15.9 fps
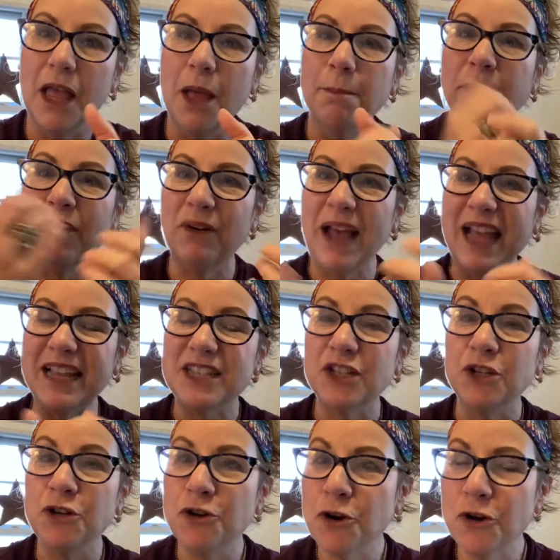But as a
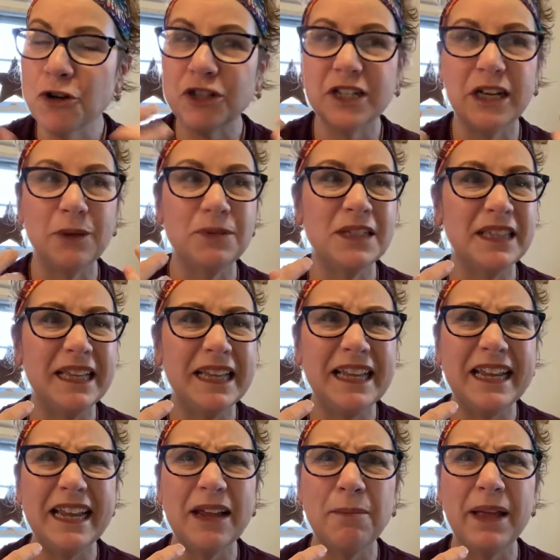nurse, and I was
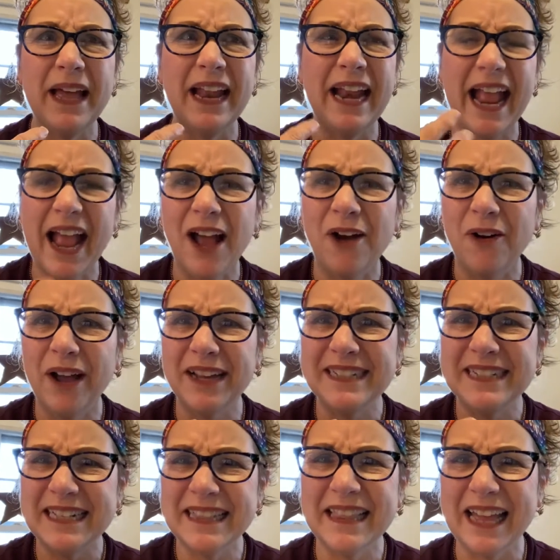thinking about how I
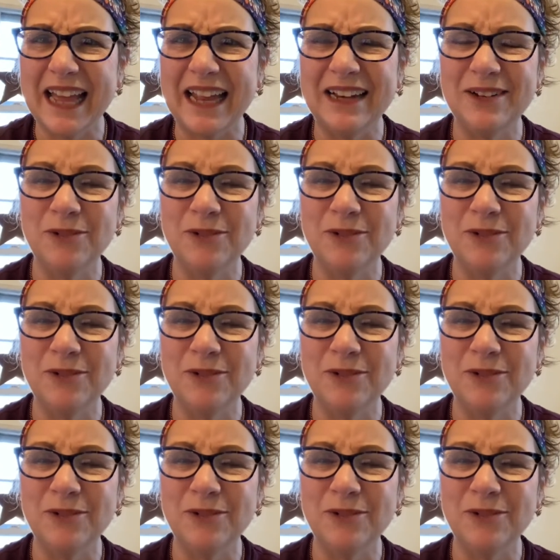did that